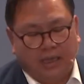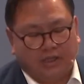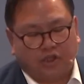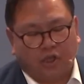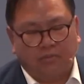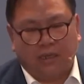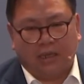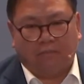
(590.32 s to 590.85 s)

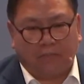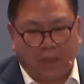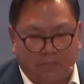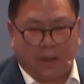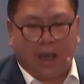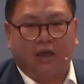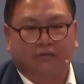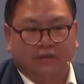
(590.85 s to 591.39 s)
it dominate a
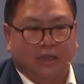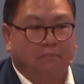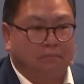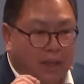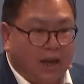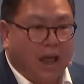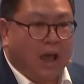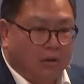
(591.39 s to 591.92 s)
big part of it.
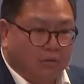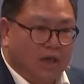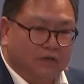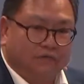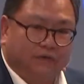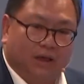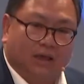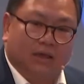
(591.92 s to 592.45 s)
But
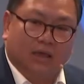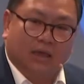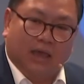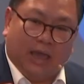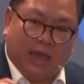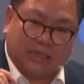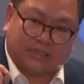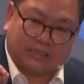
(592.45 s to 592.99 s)
however,
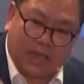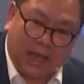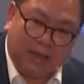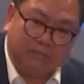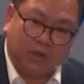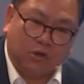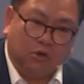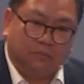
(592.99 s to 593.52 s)
as
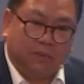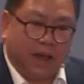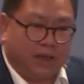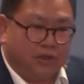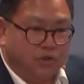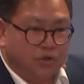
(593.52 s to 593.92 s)
time go by,